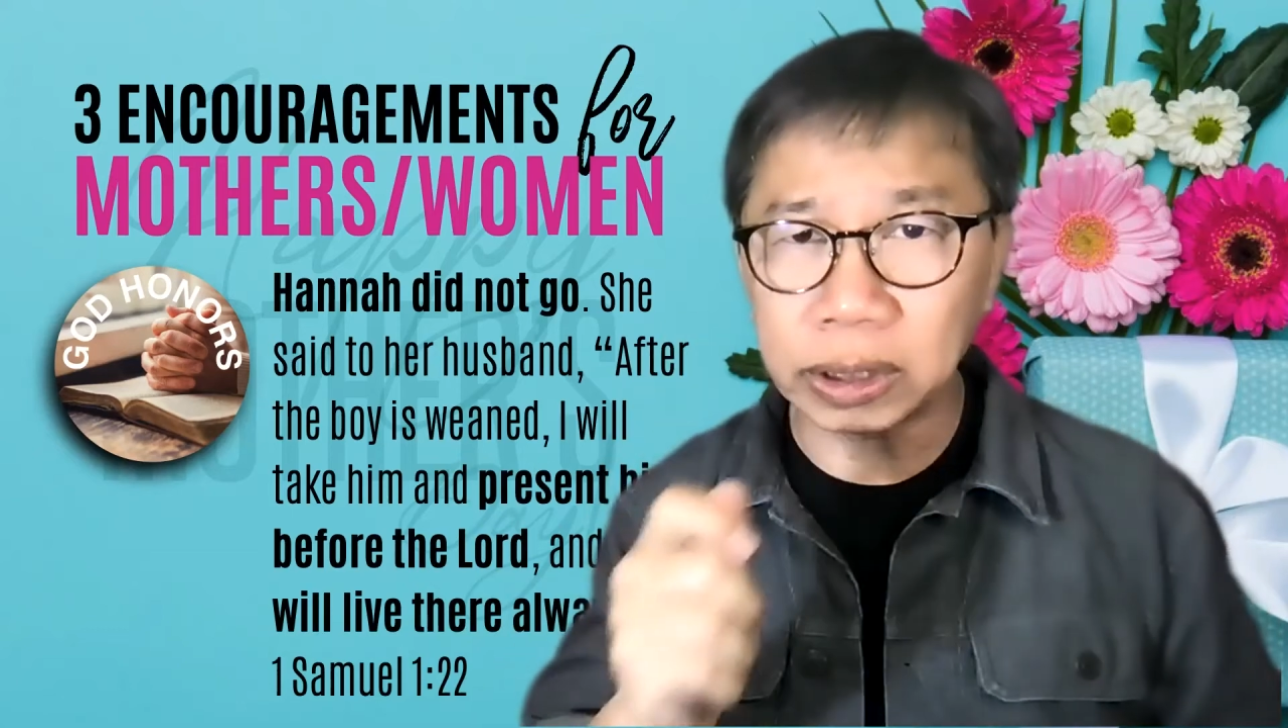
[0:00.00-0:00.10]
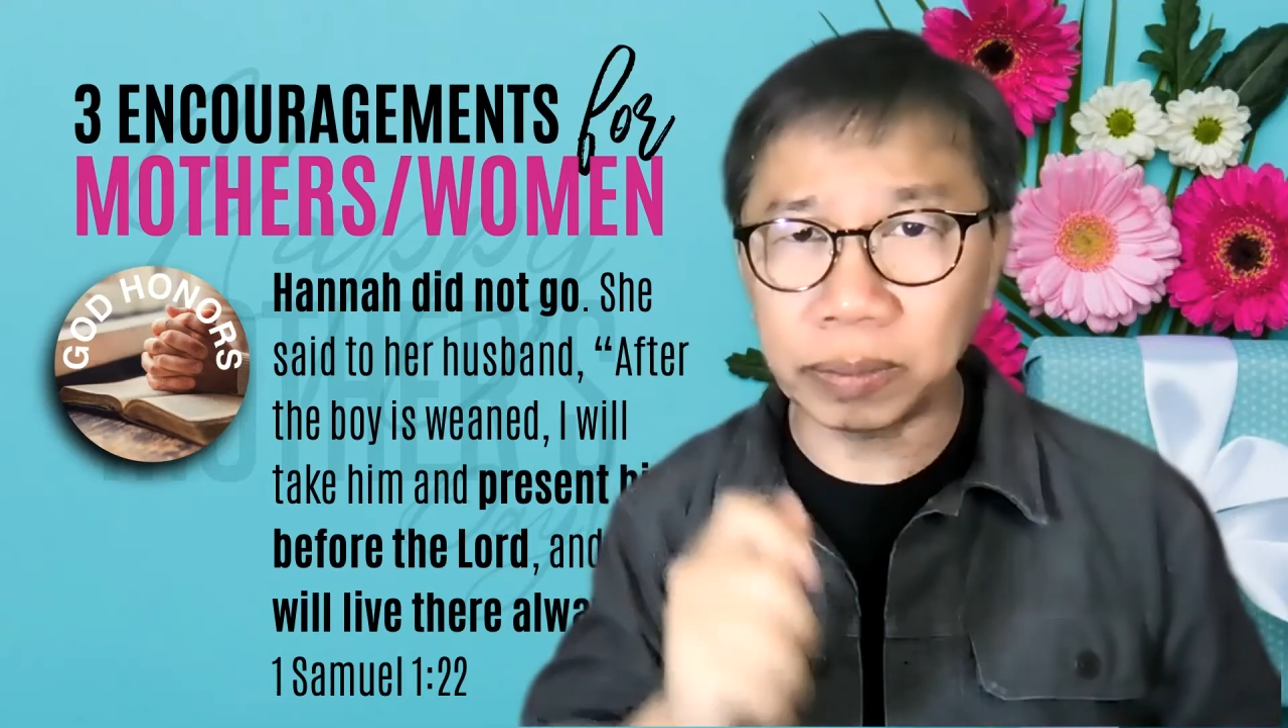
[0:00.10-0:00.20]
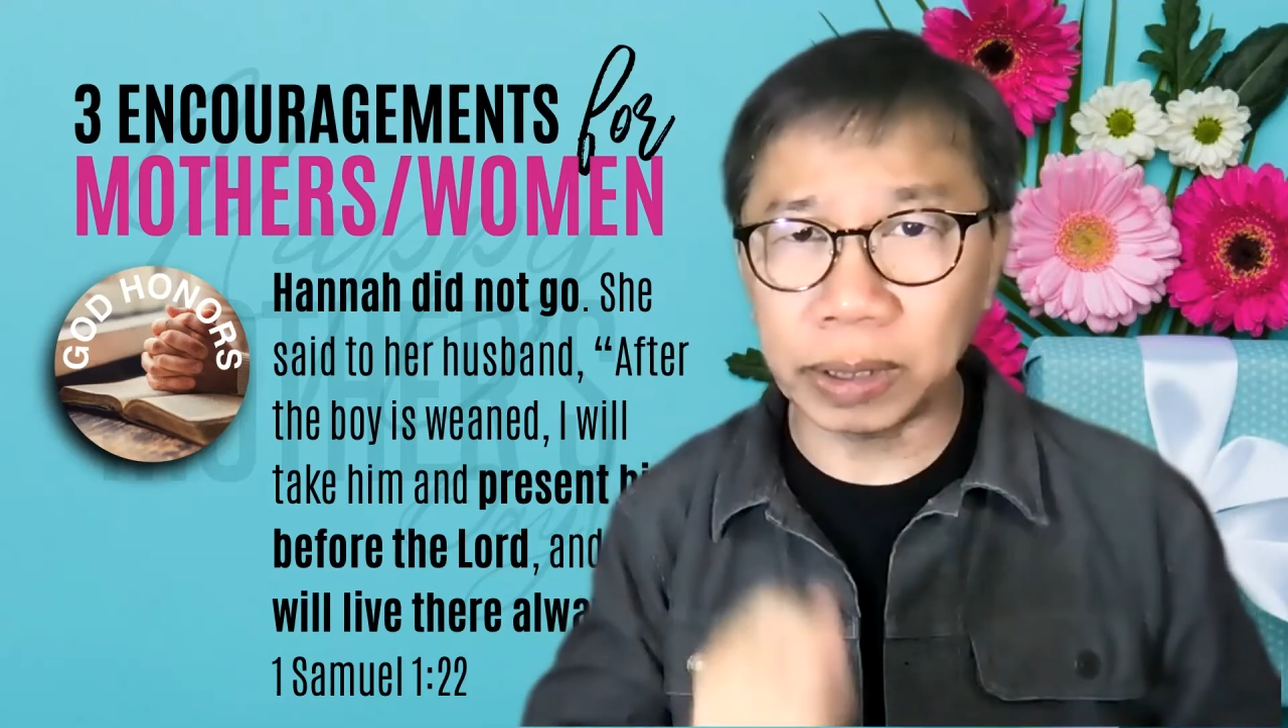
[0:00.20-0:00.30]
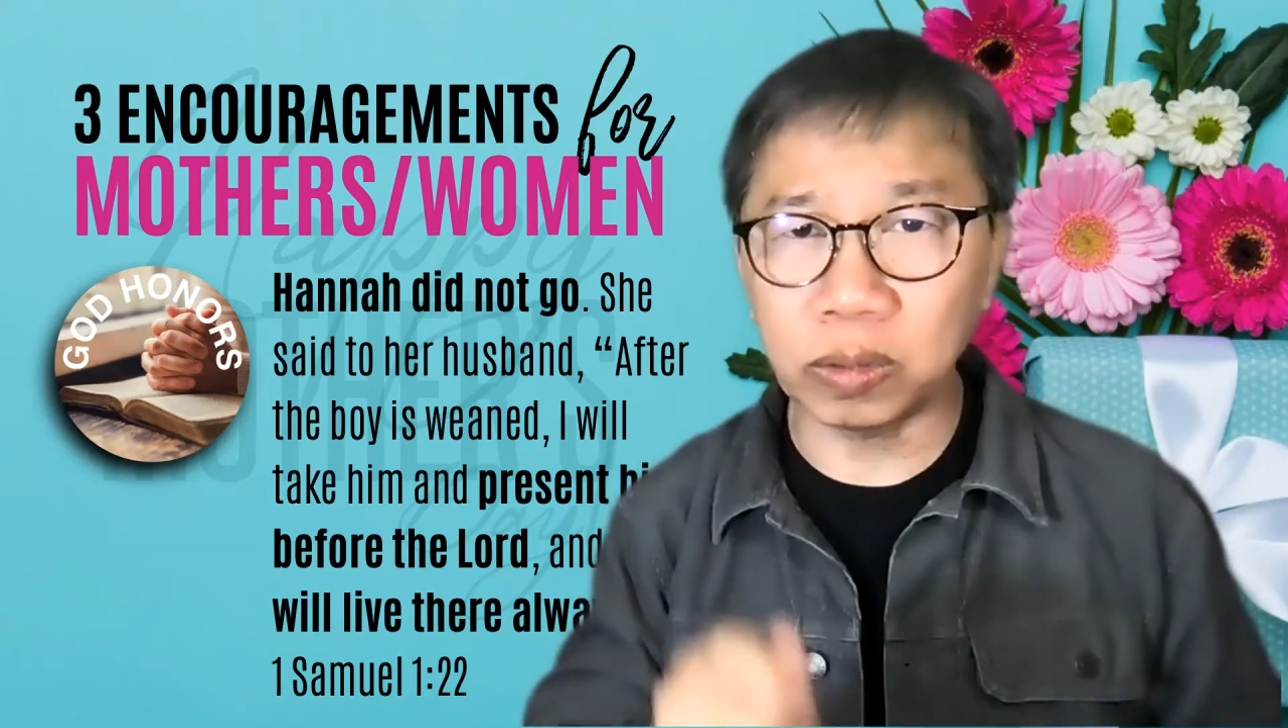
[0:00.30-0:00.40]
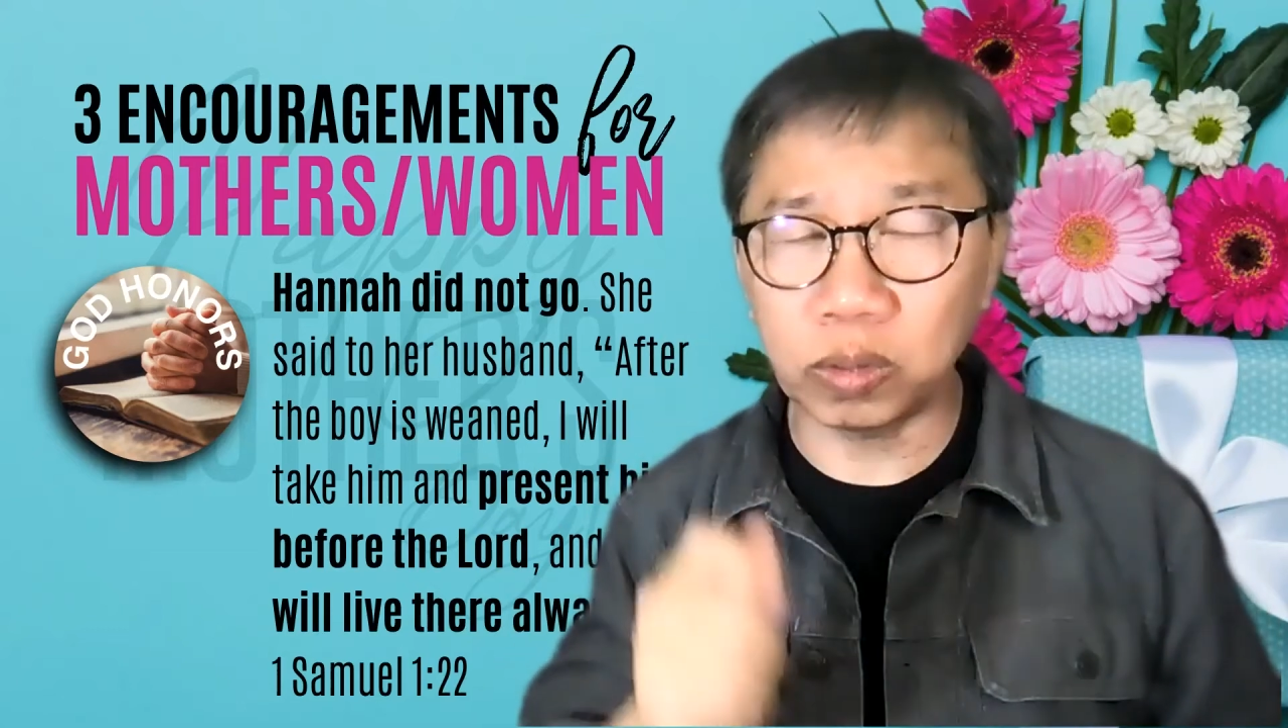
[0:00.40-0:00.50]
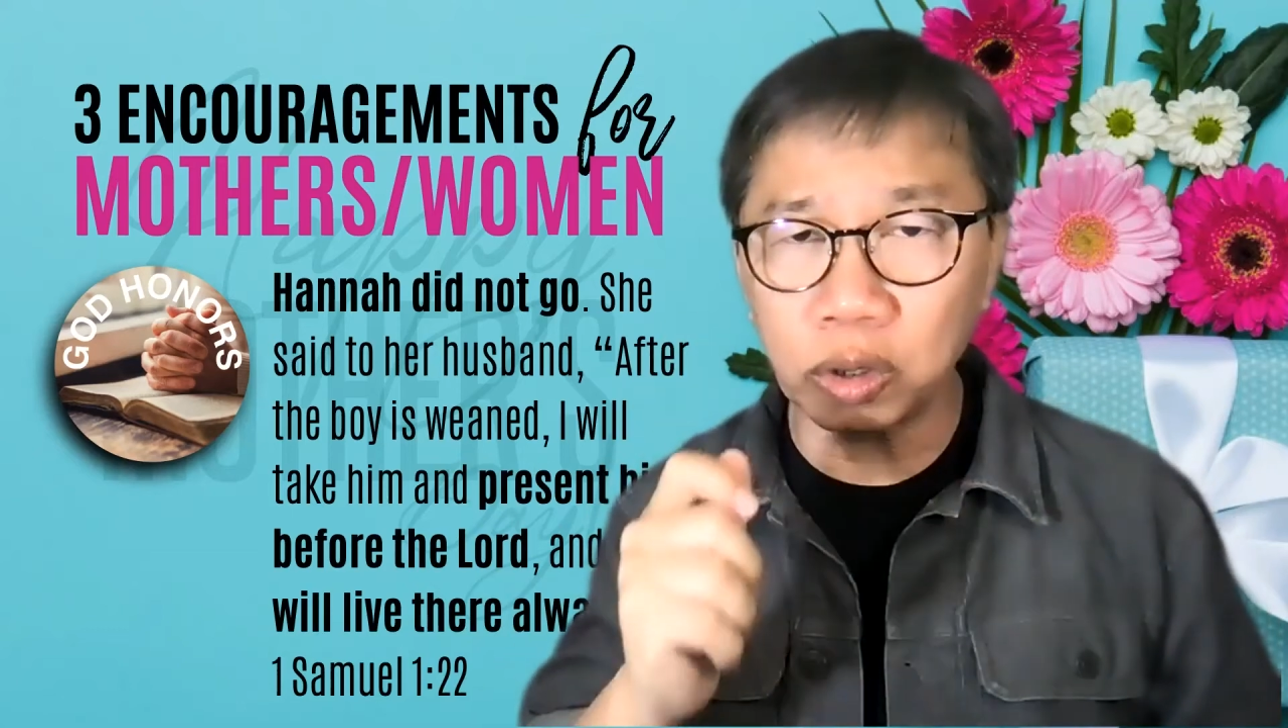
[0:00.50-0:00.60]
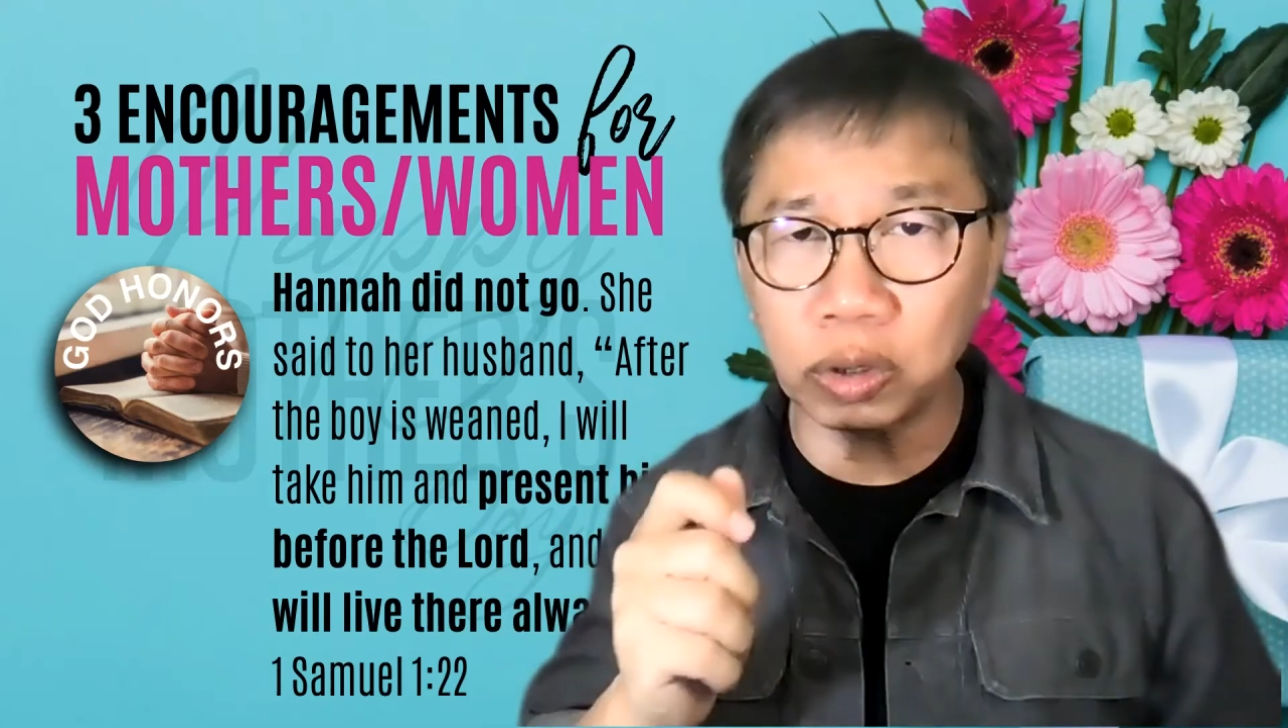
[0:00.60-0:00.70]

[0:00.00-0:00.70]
razor blade